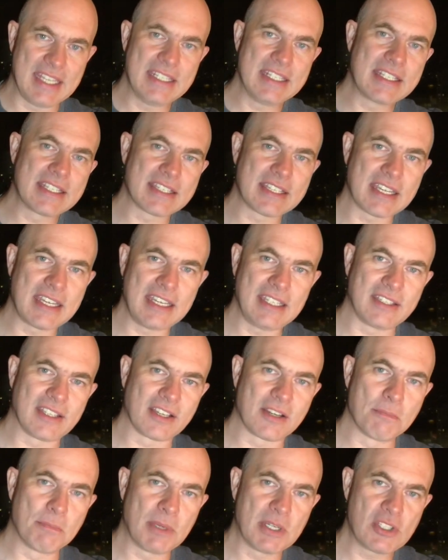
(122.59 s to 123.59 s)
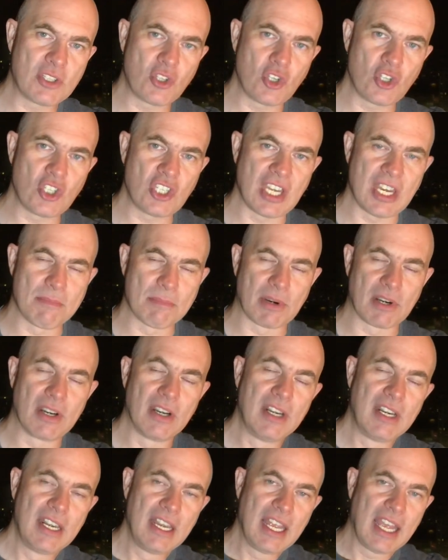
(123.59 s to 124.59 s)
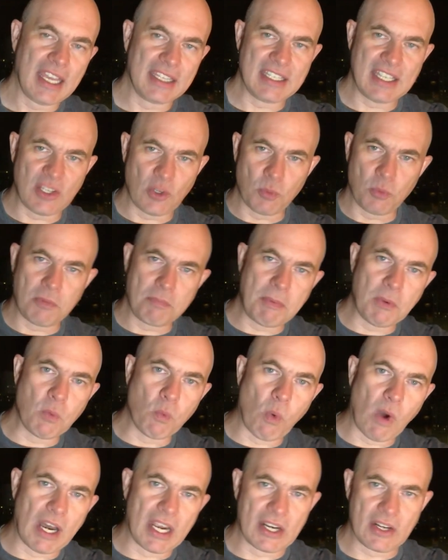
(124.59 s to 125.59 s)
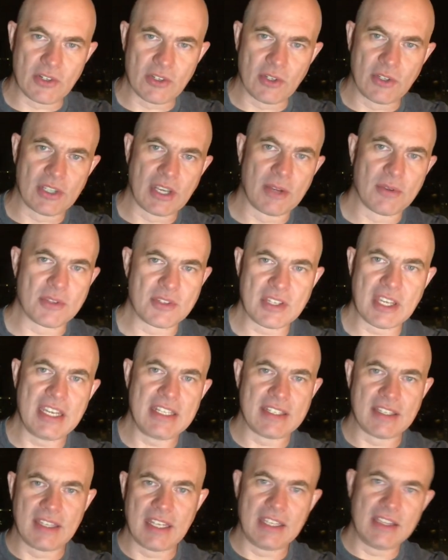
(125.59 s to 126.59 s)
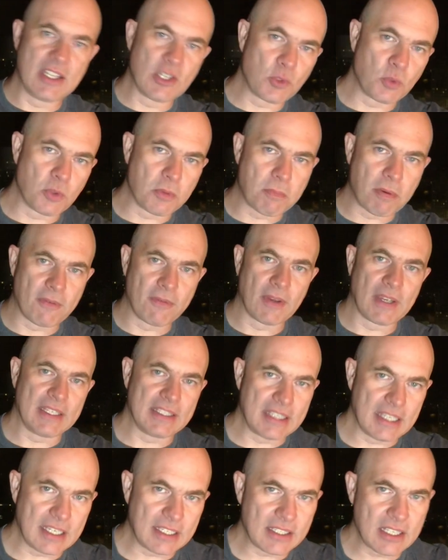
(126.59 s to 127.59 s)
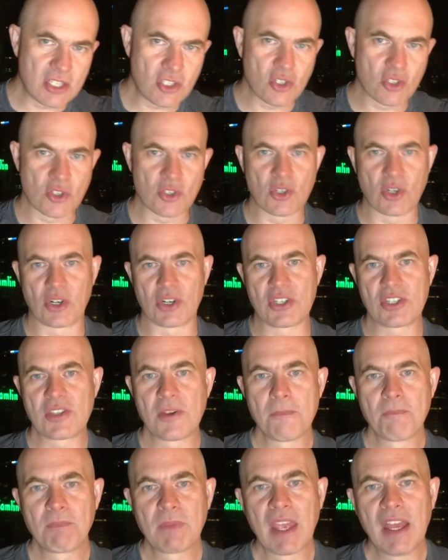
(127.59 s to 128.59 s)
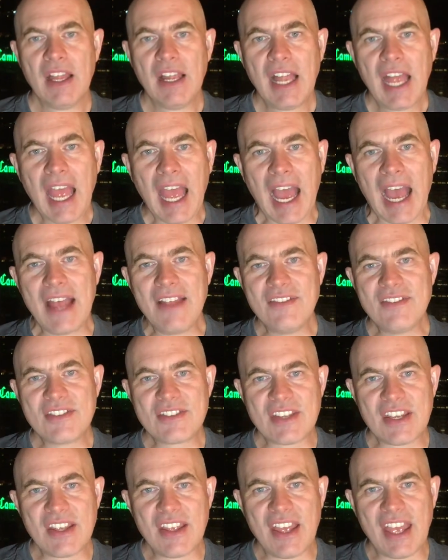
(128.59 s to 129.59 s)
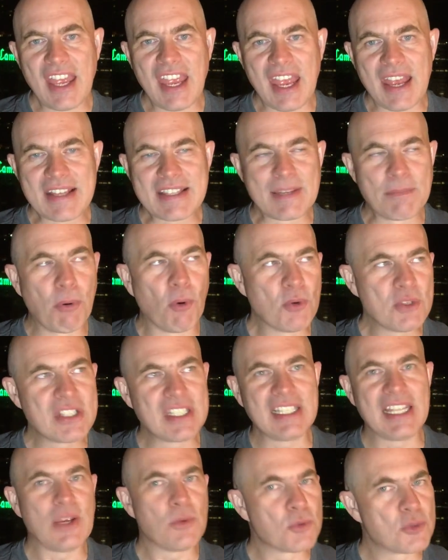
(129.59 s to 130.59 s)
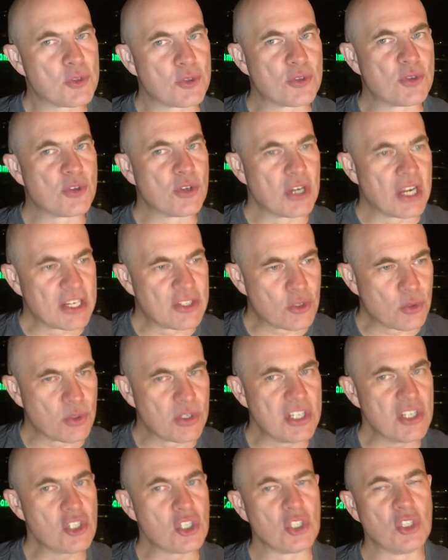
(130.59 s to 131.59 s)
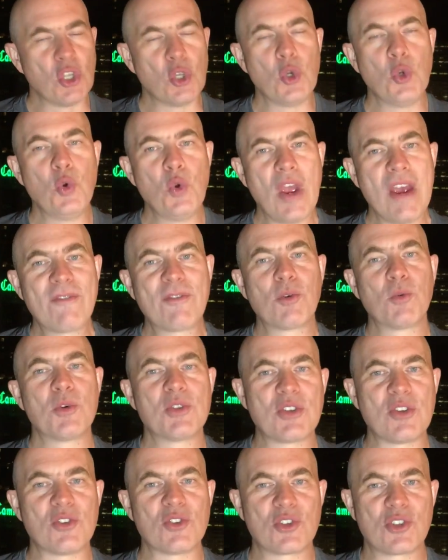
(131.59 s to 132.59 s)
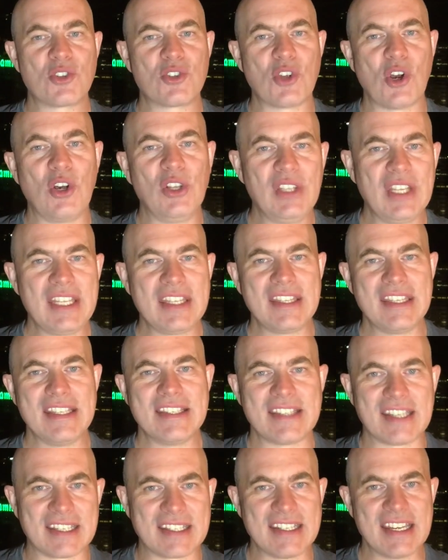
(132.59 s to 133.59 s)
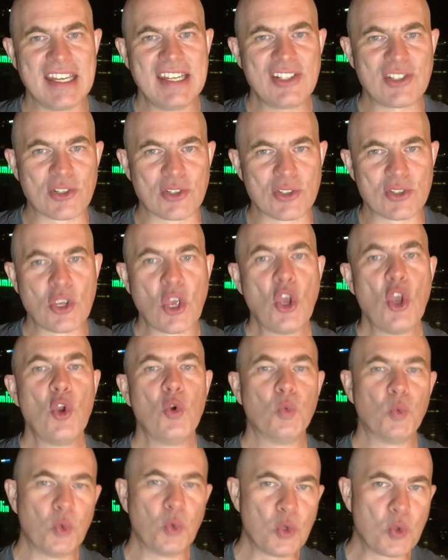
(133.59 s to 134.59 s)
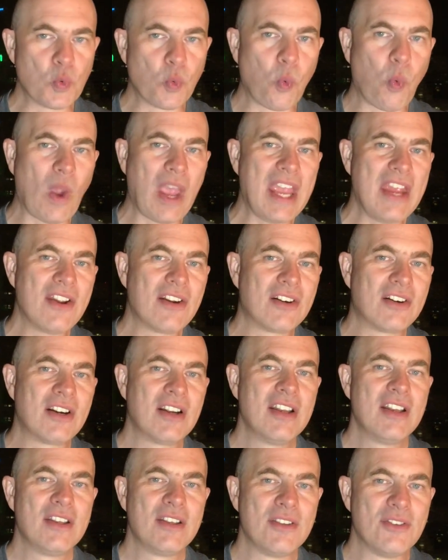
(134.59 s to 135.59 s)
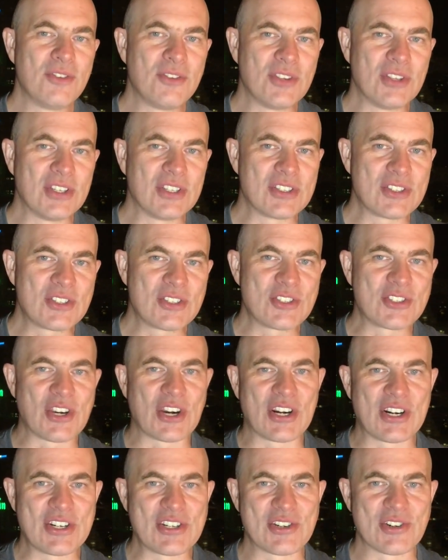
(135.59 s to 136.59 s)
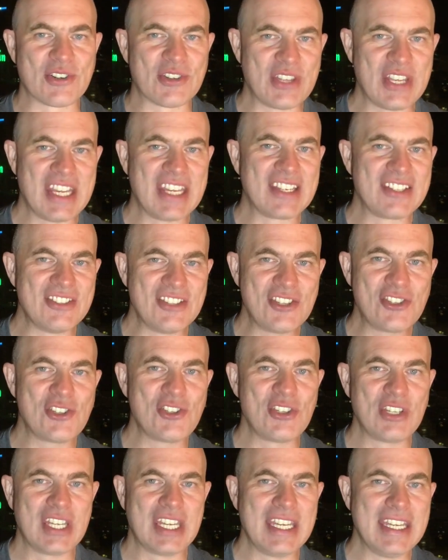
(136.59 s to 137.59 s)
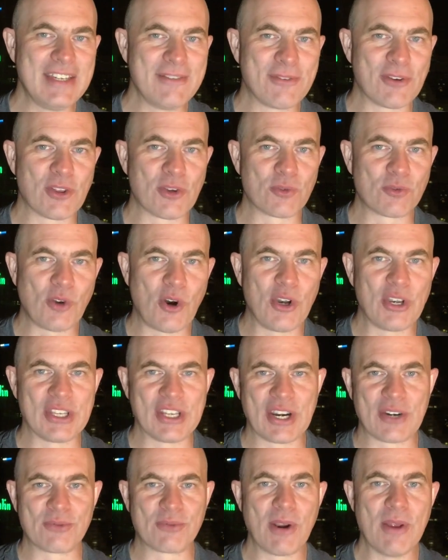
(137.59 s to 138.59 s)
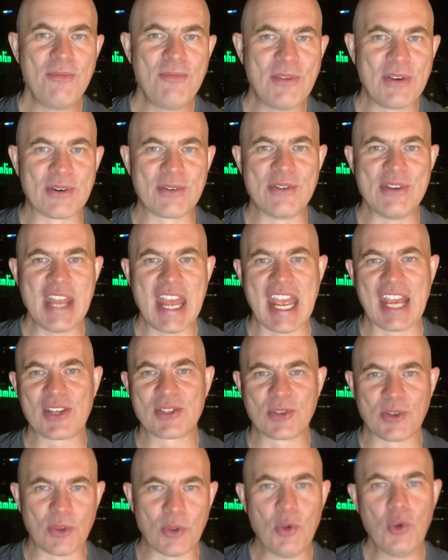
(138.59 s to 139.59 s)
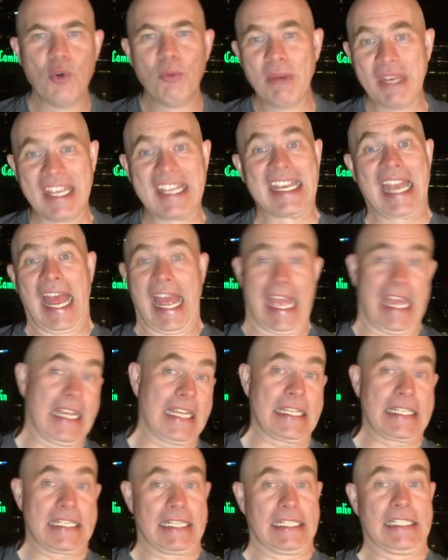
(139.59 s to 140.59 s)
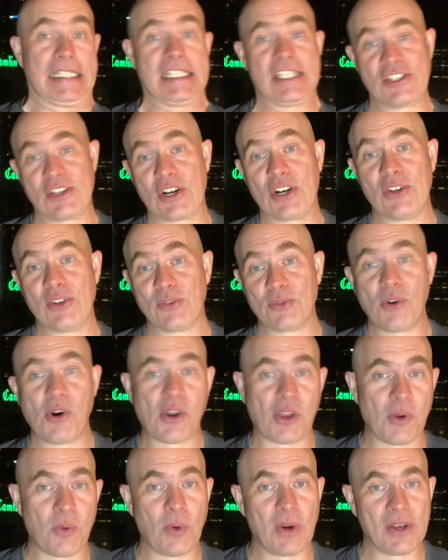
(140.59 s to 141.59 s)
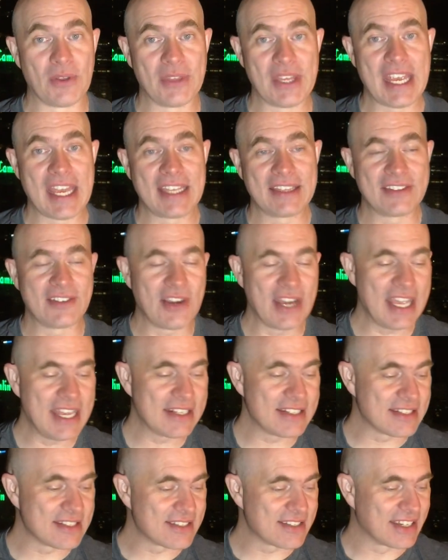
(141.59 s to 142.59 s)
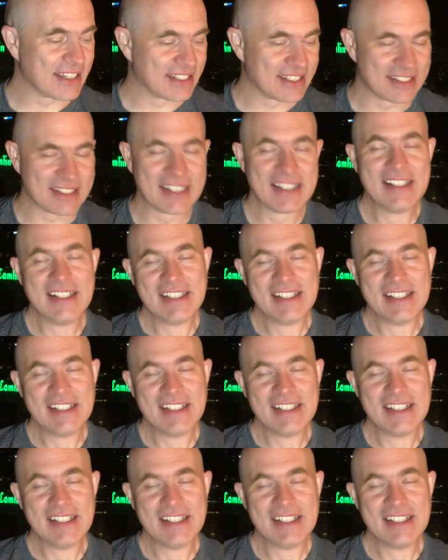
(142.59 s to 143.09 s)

inside the combustion chamber, and then it would be wired on outside, and then this would provide the ignition source. And supposedly it was a tradition that whoever was installing these igniters would wear the starter, the ignition key for the rocket, around their neck so that nobody could accidentally start the rocket while they had their head inside it.